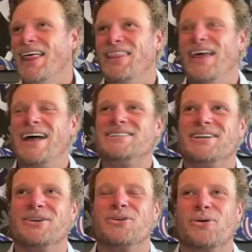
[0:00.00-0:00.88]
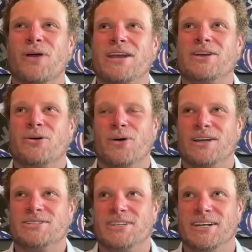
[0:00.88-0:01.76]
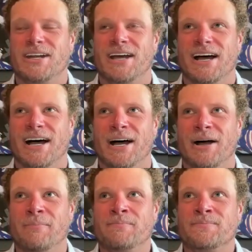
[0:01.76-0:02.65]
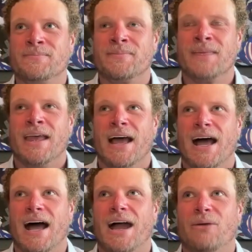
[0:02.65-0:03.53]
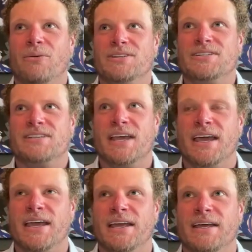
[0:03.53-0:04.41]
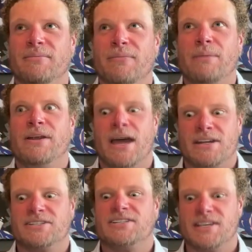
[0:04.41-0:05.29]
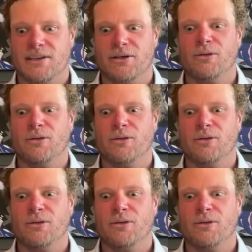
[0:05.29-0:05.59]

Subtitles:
That's a great question. I would say maybe not a skill,